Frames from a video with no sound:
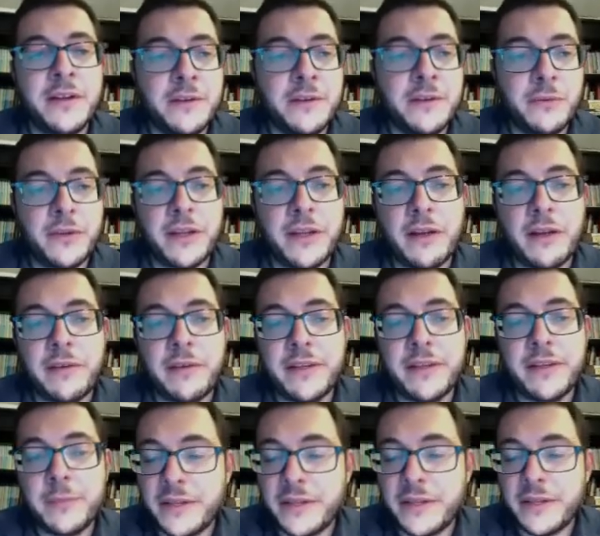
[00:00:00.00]
recurrent
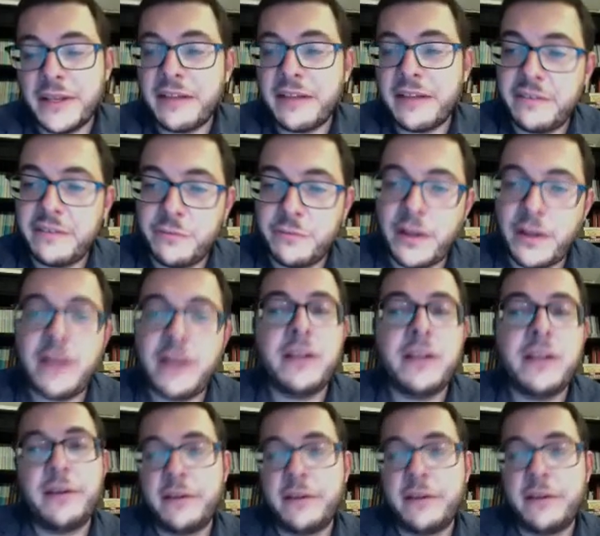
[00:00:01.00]
implantation
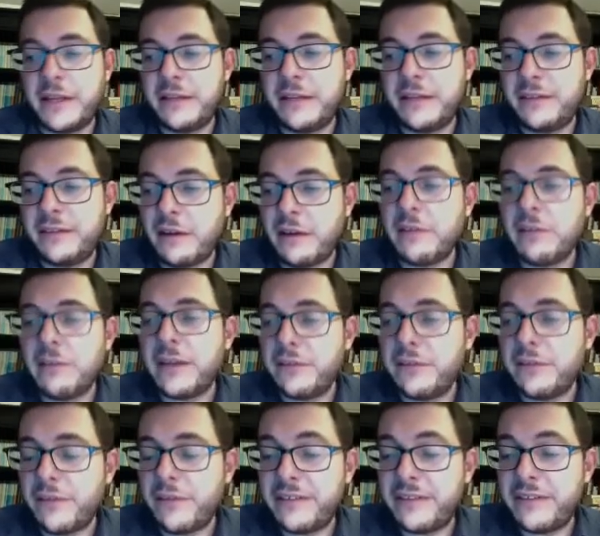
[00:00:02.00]
failure and starting
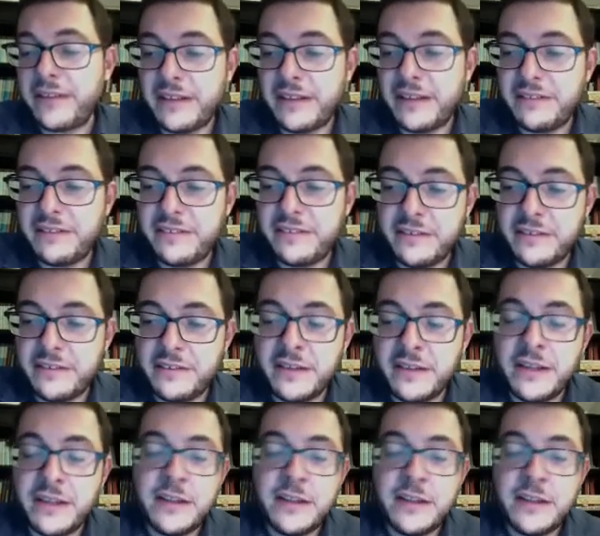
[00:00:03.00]
investigations.